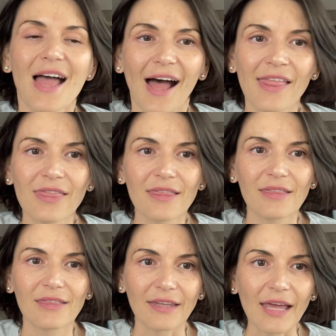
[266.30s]
And
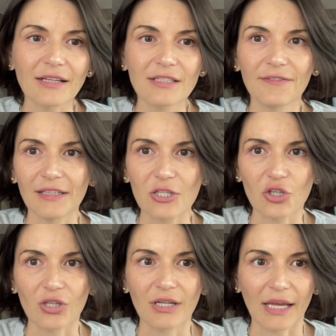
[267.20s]
the next
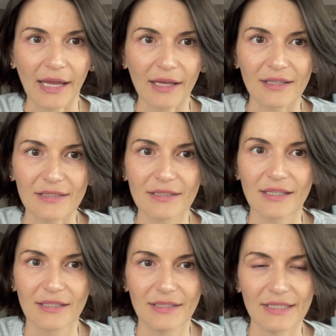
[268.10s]
feature is
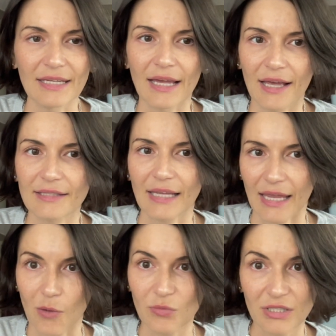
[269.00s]

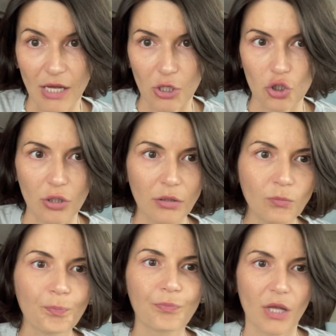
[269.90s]
CSAM detection.
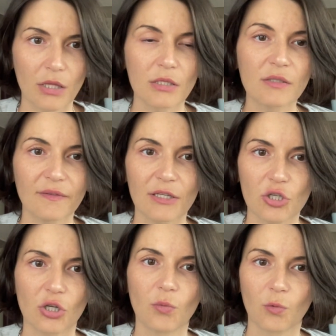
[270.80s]
This
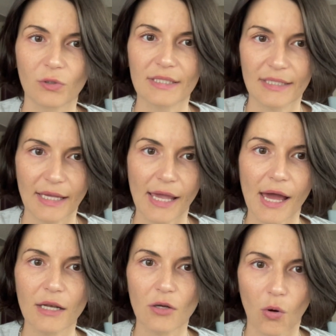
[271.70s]
feature would
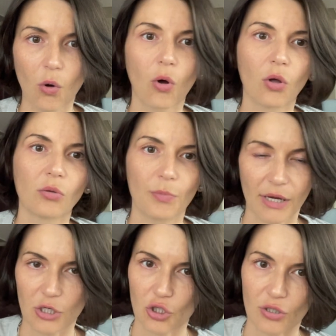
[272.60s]
scan all
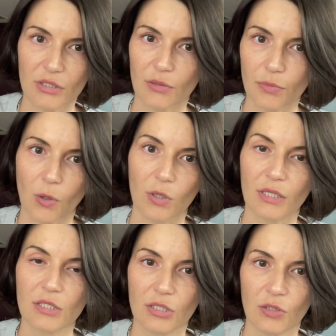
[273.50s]
pictures uploaded
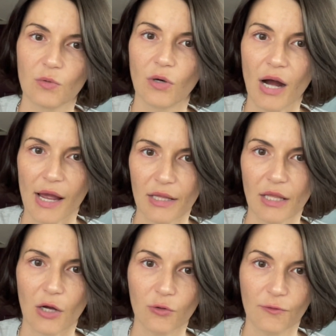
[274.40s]
to
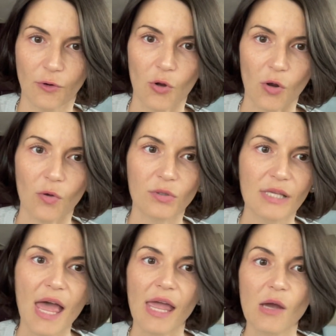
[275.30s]
iCloud photos.
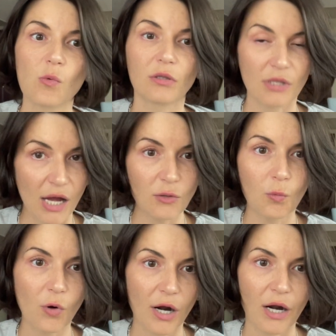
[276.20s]
It will not
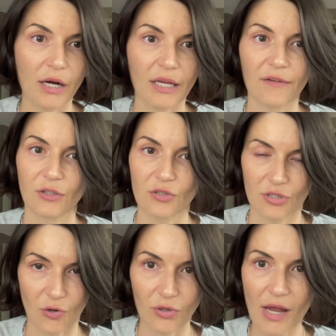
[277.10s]
work if you
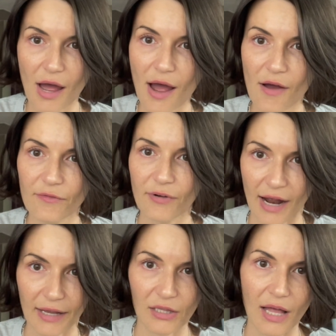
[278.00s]
don't have
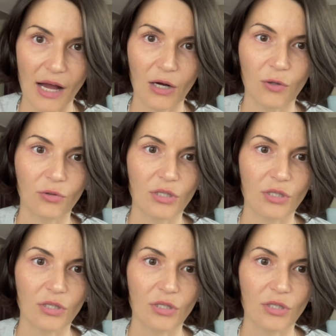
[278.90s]
iCloud